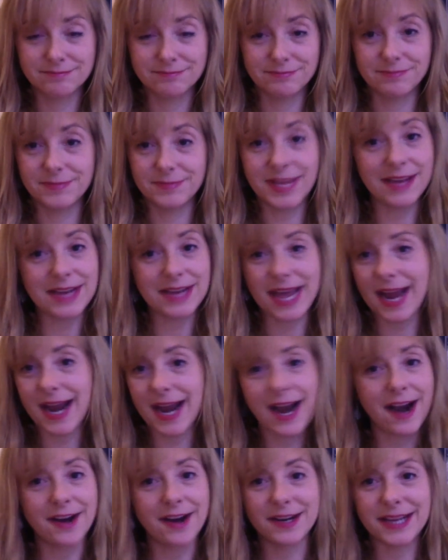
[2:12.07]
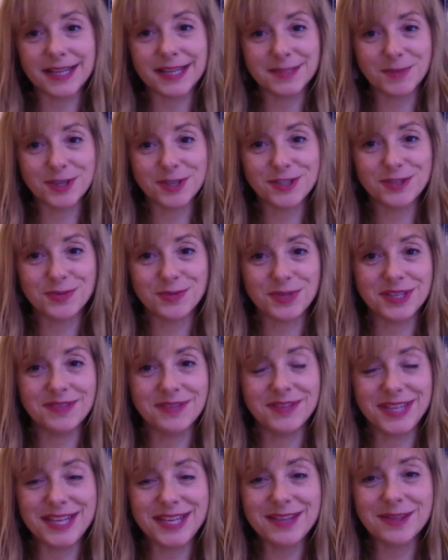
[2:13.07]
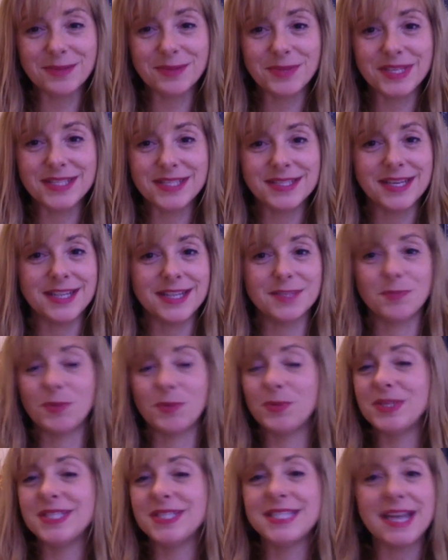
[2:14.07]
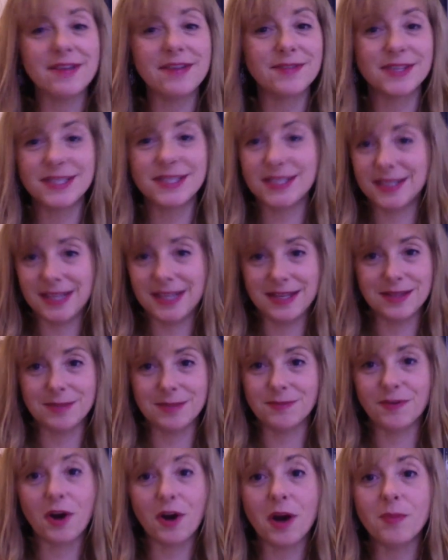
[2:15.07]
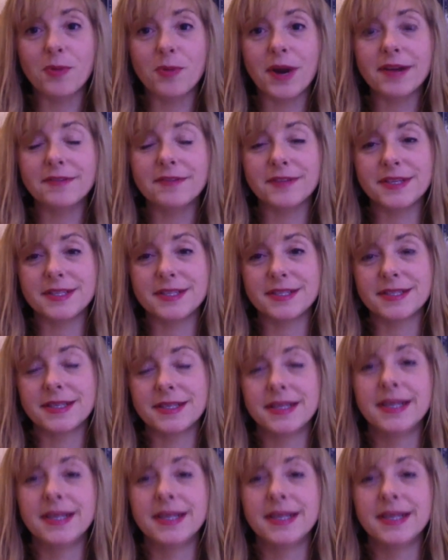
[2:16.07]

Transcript: not hardly as much as we even eat them these days, but we definitely didn't eat them for our breakfast.